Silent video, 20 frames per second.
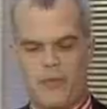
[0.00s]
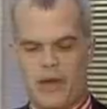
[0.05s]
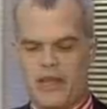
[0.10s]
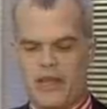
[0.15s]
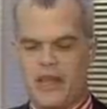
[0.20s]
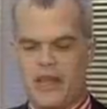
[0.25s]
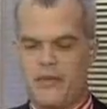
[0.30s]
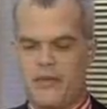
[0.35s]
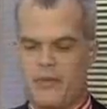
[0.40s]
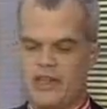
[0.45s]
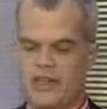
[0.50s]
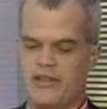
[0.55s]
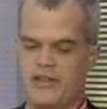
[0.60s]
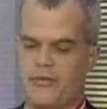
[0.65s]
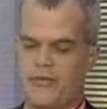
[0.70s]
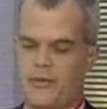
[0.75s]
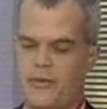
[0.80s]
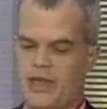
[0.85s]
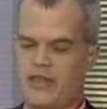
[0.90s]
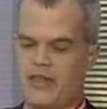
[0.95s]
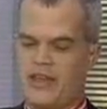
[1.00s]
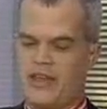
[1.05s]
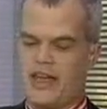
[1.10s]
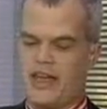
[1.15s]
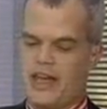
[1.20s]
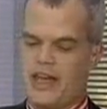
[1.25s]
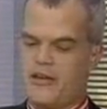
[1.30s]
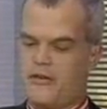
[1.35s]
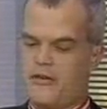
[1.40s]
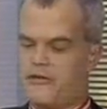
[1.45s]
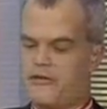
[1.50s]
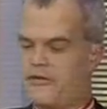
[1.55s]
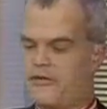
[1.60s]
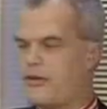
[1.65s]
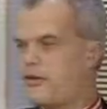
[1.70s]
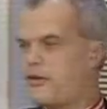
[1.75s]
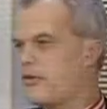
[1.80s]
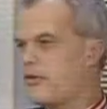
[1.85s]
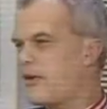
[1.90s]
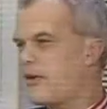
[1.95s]
have been the guy who
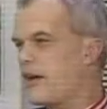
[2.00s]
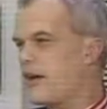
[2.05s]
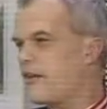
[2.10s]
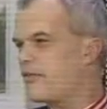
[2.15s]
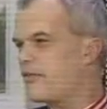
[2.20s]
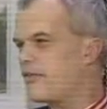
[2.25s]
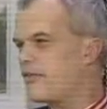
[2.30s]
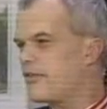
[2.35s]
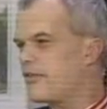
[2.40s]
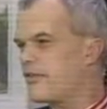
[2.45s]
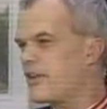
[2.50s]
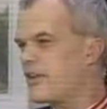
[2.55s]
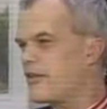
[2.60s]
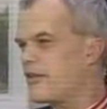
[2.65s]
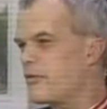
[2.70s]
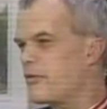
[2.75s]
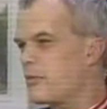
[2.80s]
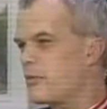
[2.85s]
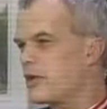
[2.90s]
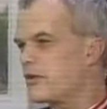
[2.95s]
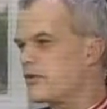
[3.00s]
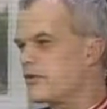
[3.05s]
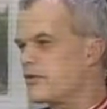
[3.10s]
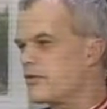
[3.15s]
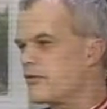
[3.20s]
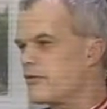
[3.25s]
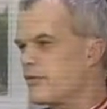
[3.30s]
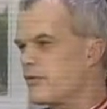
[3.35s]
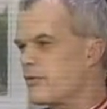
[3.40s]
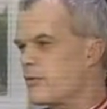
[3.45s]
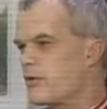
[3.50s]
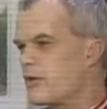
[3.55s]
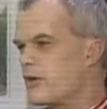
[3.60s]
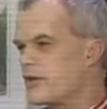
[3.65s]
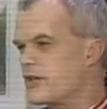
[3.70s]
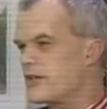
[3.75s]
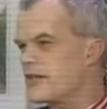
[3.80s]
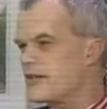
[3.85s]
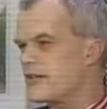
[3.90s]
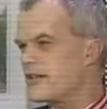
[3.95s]
photographed the other picture for the
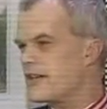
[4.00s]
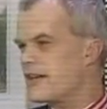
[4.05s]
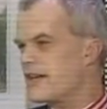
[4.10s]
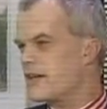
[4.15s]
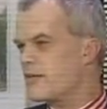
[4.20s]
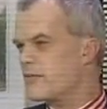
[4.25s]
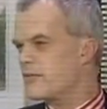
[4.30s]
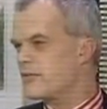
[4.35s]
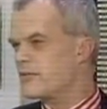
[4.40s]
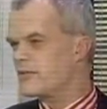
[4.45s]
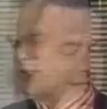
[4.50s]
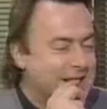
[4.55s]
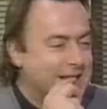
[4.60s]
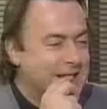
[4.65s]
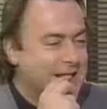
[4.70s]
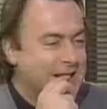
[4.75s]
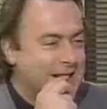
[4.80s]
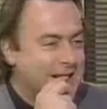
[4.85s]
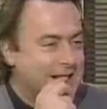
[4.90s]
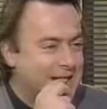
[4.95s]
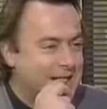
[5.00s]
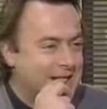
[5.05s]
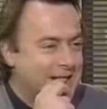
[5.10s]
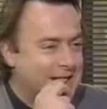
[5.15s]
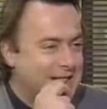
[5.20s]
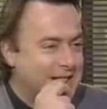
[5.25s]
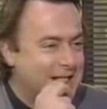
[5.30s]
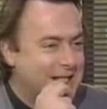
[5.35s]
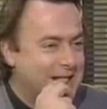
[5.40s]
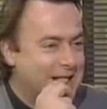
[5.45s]
Washington Times, presumably.